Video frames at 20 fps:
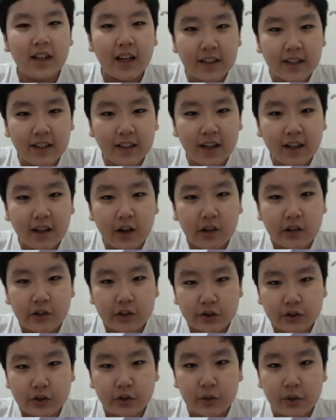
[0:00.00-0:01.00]
And they are
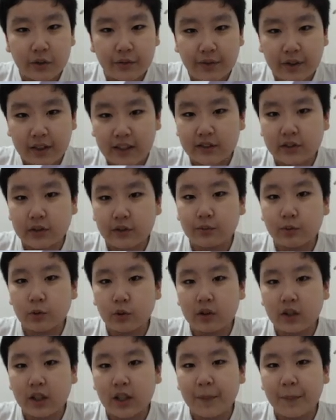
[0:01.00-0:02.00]
also the villains of
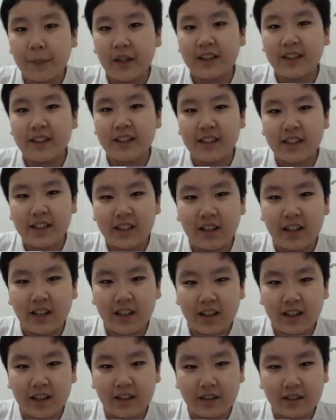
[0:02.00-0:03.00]
Ultraman
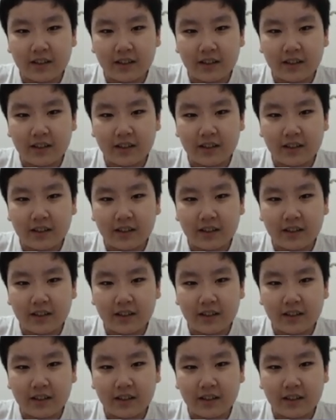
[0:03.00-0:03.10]
Tiga.